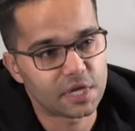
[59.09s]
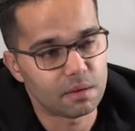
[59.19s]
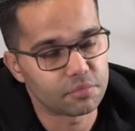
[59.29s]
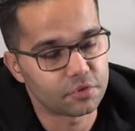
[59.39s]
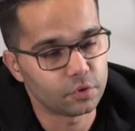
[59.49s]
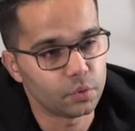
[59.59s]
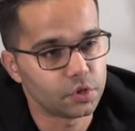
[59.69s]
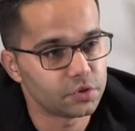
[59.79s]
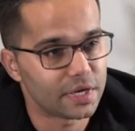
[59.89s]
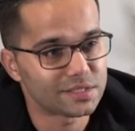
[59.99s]
came through
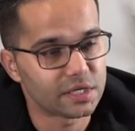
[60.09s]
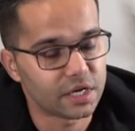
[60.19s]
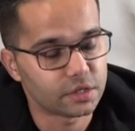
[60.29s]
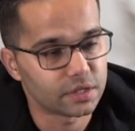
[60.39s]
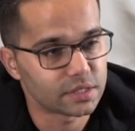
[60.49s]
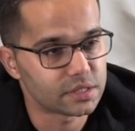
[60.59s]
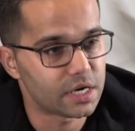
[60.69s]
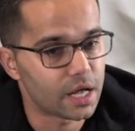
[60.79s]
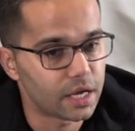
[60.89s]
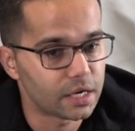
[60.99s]
in 2008,
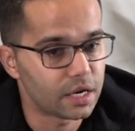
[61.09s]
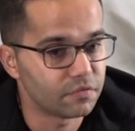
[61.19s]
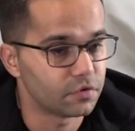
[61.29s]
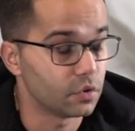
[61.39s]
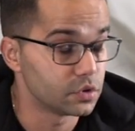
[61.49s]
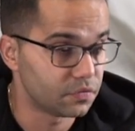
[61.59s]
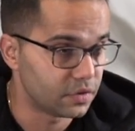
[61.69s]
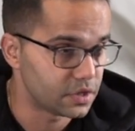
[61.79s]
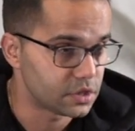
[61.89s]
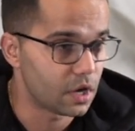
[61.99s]
2009. And for those of you
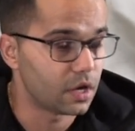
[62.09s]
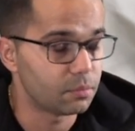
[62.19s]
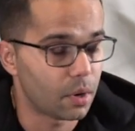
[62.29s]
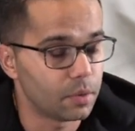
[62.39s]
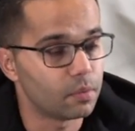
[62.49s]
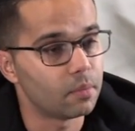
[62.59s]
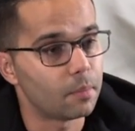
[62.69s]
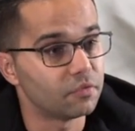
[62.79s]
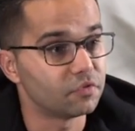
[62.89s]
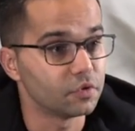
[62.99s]
that saw it, probably
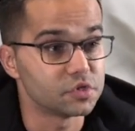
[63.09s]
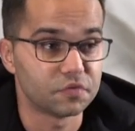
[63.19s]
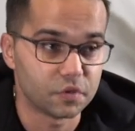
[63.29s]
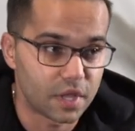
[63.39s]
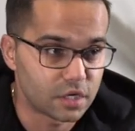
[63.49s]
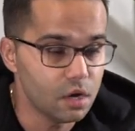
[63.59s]
remember. For those of you that